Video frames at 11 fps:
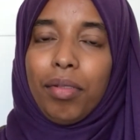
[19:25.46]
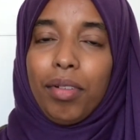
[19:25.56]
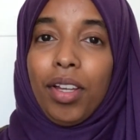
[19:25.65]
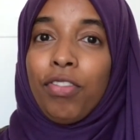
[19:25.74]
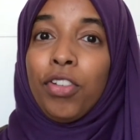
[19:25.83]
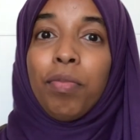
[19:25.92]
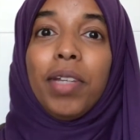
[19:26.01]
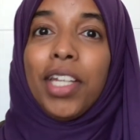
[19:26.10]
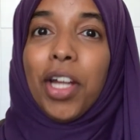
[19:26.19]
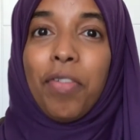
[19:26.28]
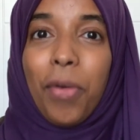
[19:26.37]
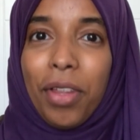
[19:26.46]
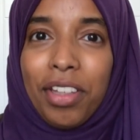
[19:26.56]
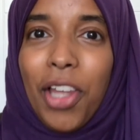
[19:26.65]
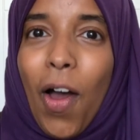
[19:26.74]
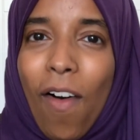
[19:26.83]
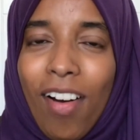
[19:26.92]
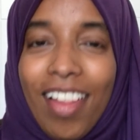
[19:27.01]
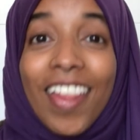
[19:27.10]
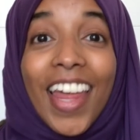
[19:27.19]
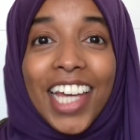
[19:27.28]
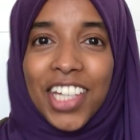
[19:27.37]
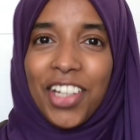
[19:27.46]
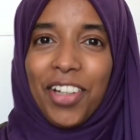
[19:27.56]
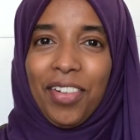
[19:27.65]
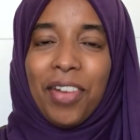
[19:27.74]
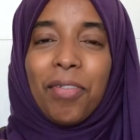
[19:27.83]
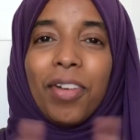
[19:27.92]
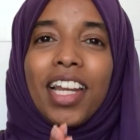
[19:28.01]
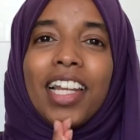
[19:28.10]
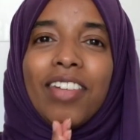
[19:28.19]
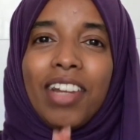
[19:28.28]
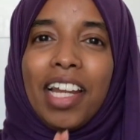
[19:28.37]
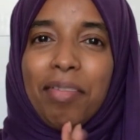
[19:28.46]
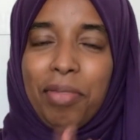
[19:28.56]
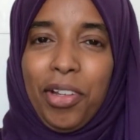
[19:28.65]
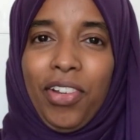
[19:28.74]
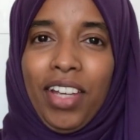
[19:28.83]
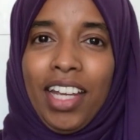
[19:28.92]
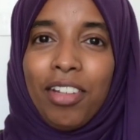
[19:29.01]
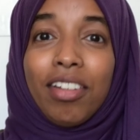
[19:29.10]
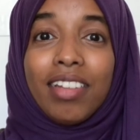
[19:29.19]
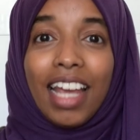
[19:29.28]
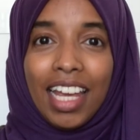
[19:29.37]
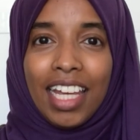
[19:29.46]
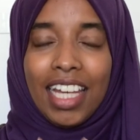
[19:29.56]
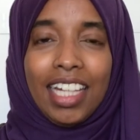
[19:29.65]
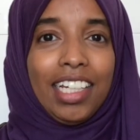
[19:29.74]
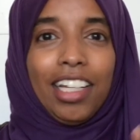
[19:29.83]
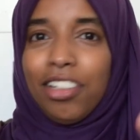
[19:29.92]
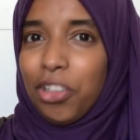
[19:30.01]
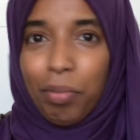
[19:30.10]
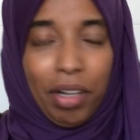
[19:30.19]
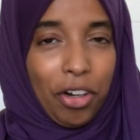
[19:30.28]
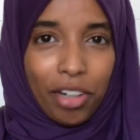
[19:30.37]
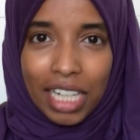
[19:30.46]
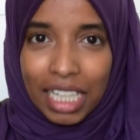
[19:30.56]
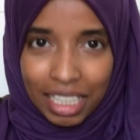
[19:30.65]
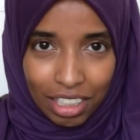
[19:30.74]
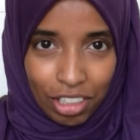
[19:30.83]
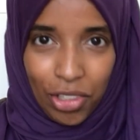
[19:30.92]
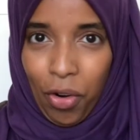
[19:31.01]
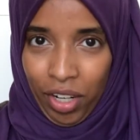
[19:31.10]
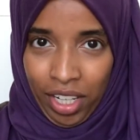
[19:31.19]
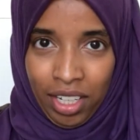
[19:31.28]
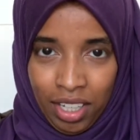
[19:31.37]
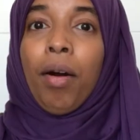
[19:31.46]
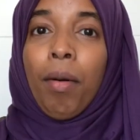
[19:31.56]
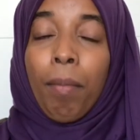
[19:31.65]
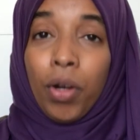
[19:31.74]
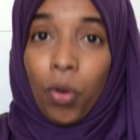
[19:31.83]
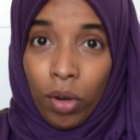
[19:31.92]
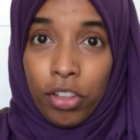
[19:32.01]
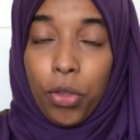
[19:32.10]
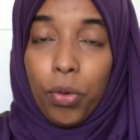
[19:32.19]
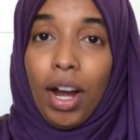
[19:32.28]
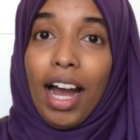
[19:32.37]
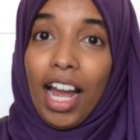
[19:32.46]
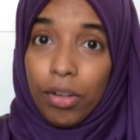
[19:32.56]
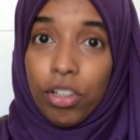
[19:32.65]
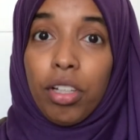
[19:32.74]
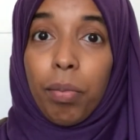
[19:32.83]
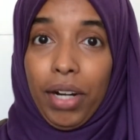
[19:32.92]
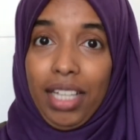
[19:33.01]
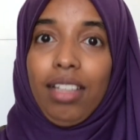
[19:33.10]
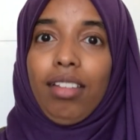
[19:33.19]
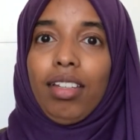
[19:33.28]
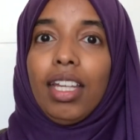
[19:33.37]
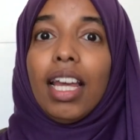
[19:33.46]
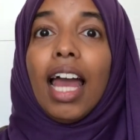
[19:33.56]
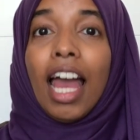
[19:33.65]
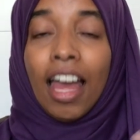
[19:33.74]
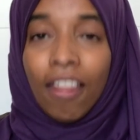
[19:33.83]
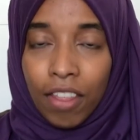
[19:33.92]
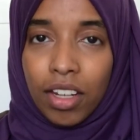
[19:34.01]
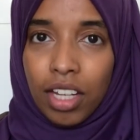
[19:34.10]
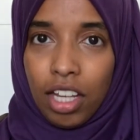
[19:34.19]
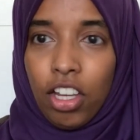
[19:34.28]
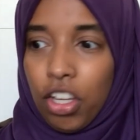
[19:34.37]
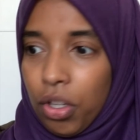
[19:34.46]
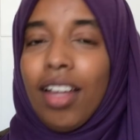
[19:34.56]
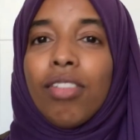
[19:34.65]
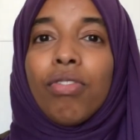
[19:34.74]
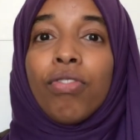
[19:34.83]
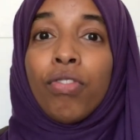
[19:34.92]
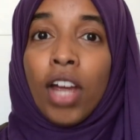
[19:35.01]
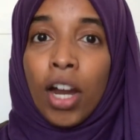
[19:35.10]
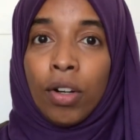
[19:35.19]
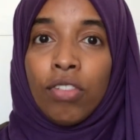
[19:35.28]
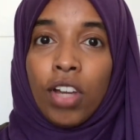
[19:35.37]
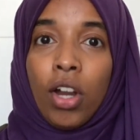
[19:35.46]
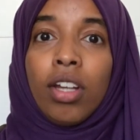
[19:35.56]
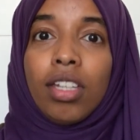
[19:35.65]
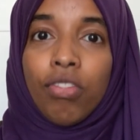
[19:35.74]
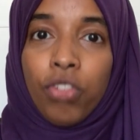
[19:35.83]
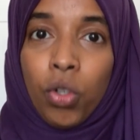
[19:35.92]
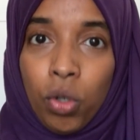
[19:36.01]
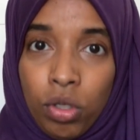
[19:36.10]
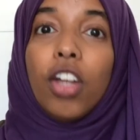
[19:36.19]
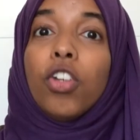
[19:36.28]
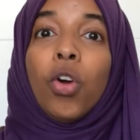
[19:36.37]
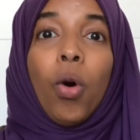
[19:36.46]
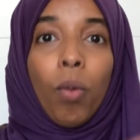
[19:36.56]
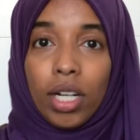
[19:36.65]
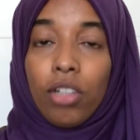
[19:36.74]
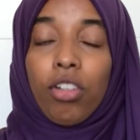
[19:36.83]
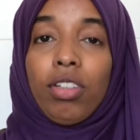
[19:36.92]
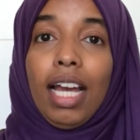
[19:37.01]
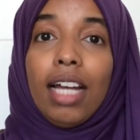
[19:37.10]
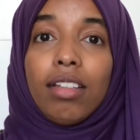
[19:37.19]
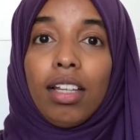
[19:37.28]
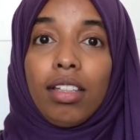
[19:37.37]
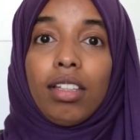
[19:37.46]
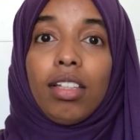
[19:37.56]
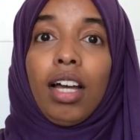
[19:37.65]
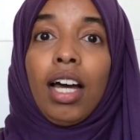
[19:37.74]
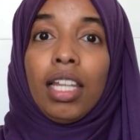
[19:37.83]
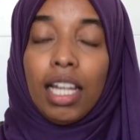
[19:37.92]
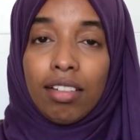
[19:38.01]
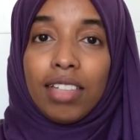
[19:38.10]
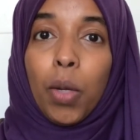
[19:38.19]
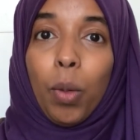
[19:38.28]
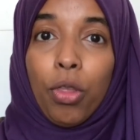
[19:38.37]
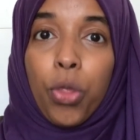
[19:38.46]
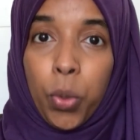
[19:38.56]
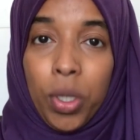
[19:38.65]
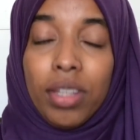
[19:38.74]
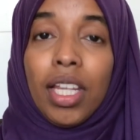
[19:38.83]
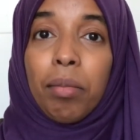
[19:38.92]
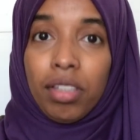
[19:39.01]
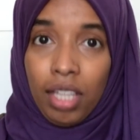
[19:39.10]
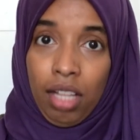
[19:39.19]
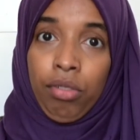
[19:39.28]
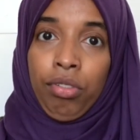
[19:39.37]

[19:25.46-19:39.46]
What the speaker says: if you've been here for this long, thank you. I really, really appreciate you staying and listening to my crazy story. But going through a high-risk pregnancy in the NICU is very, very difficult. No one understands it unless they went through it themselves.